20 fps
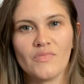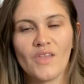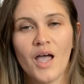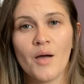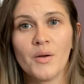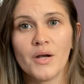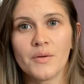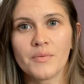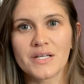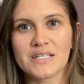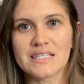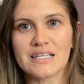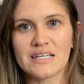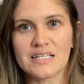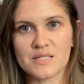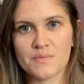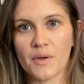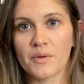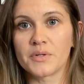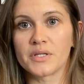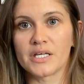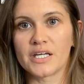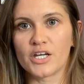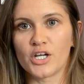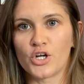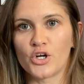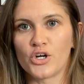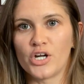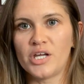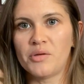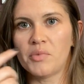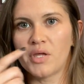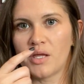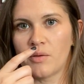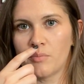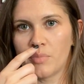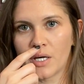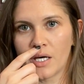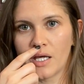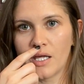guessing it's probably like an
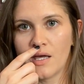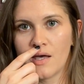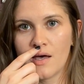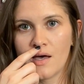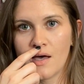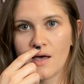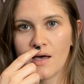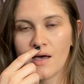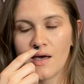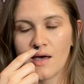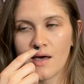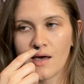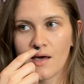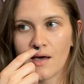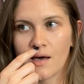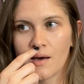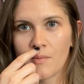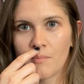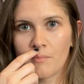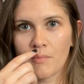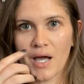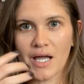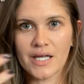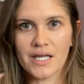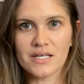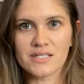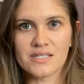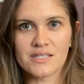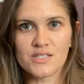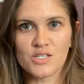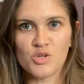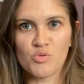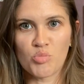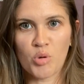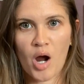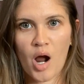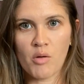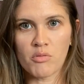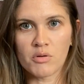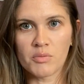agreement, but my guess is you
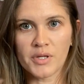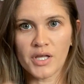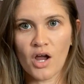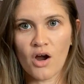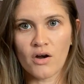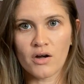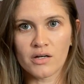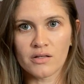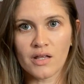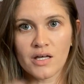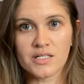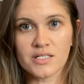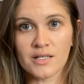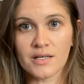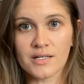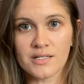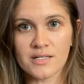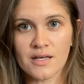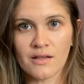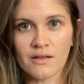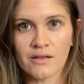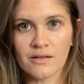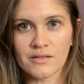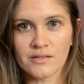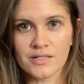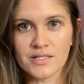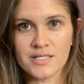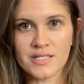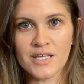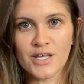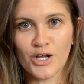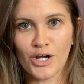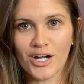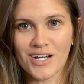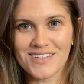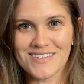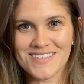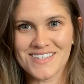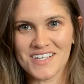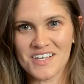probably aren't allowed to like tell all their
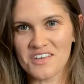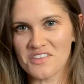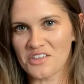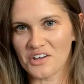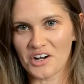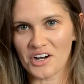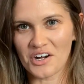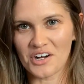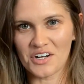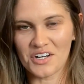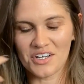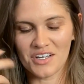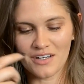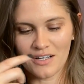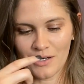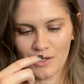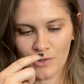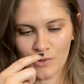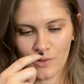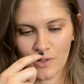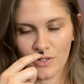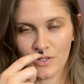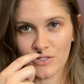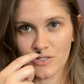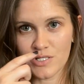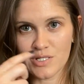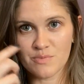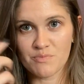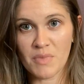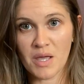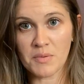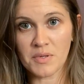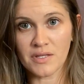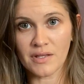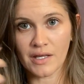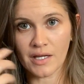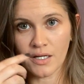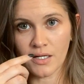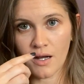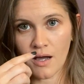secrets either, and there's maybe
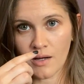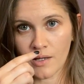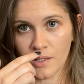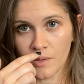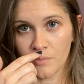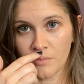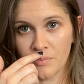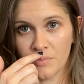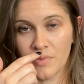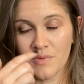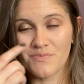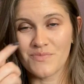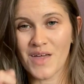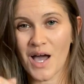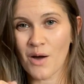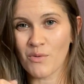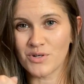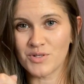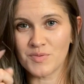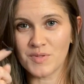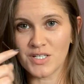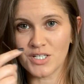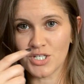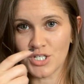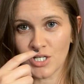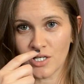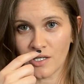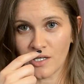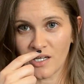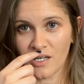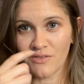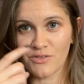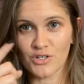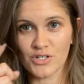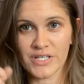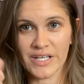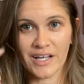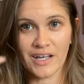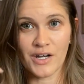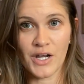like that would be shitty if
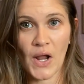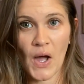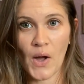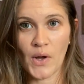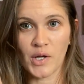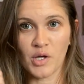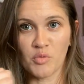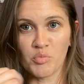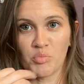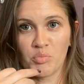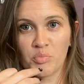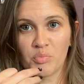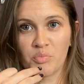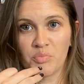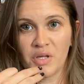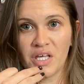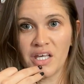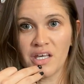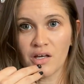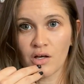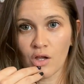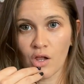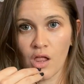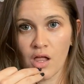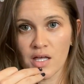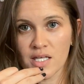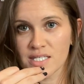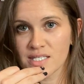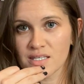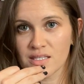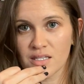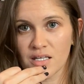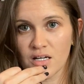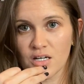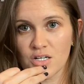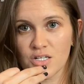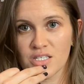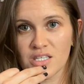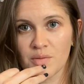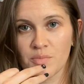there's like a non-compete clause in
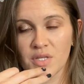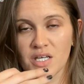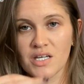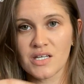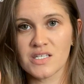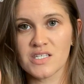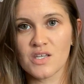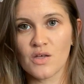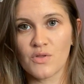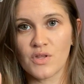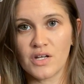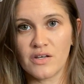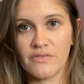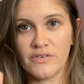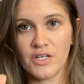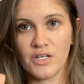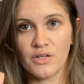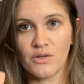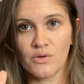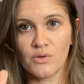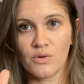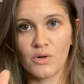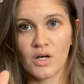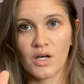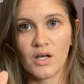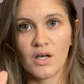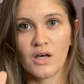there or something, so that if you